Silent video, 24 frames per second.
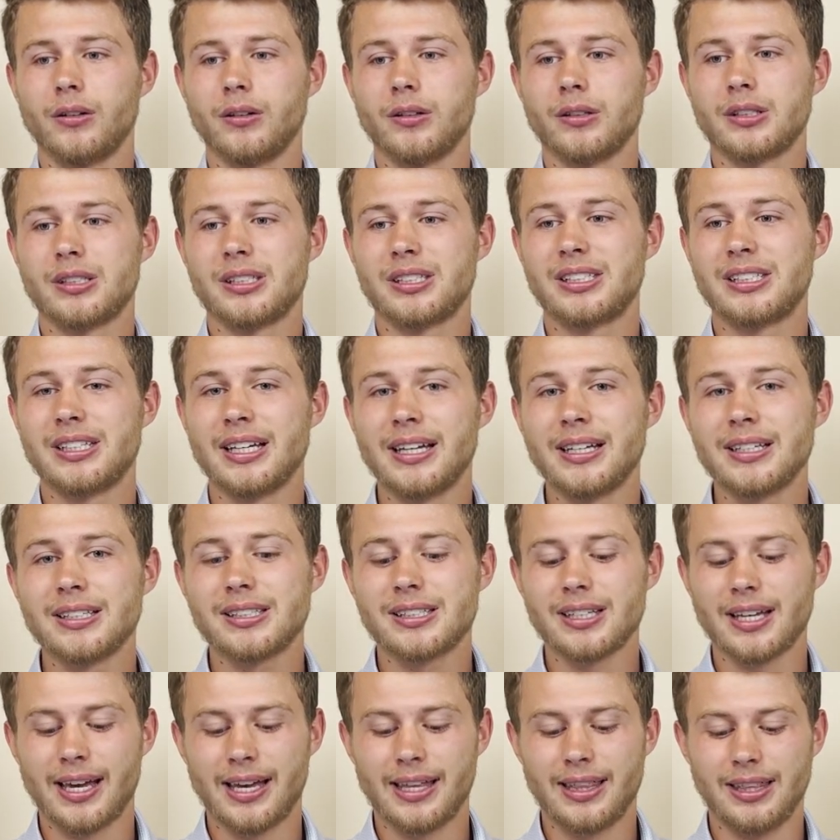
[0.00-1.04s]

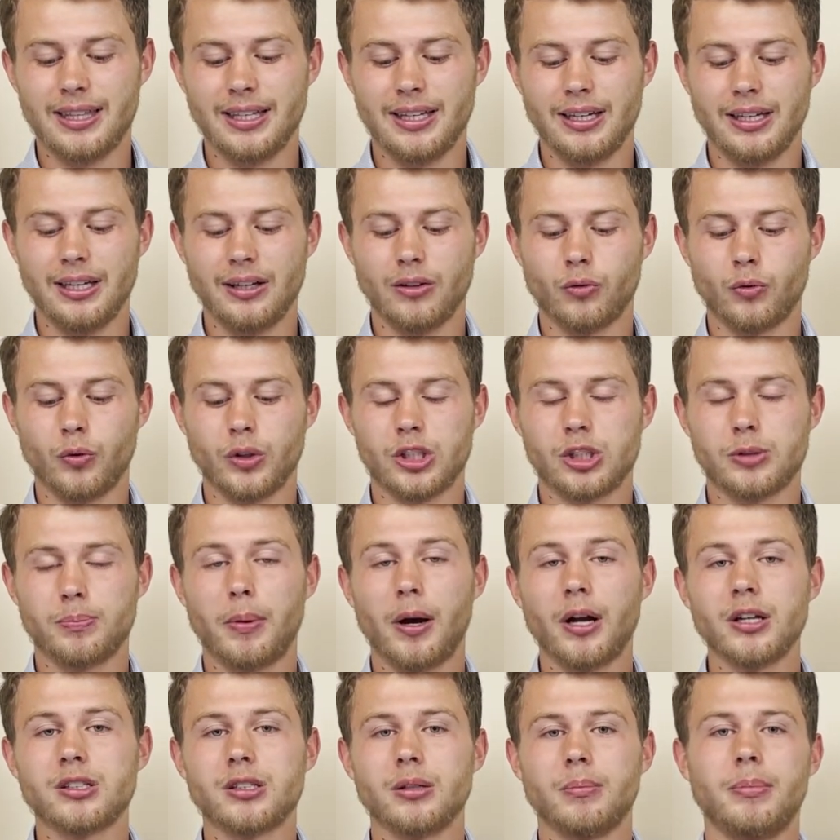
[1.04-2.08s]
sense and the
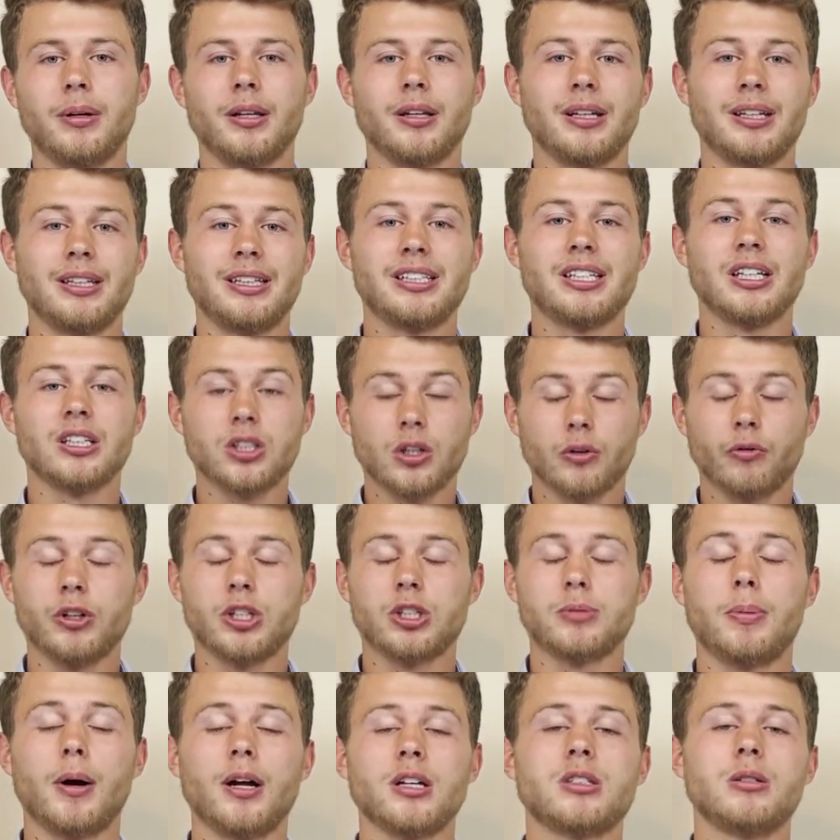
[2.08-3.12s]
sense of
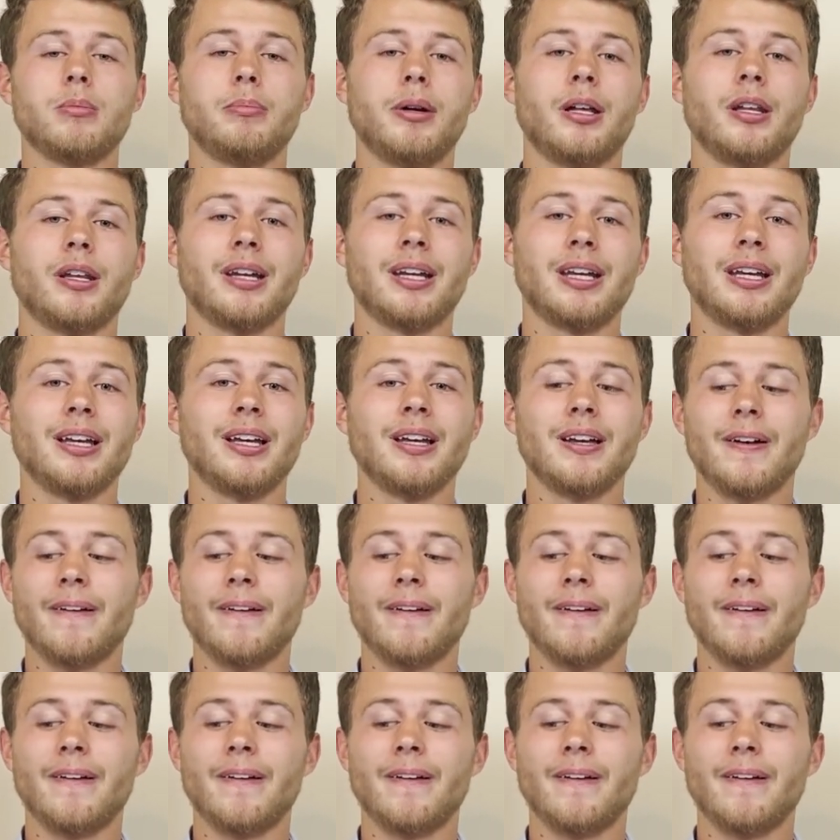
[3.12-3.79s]
responsibility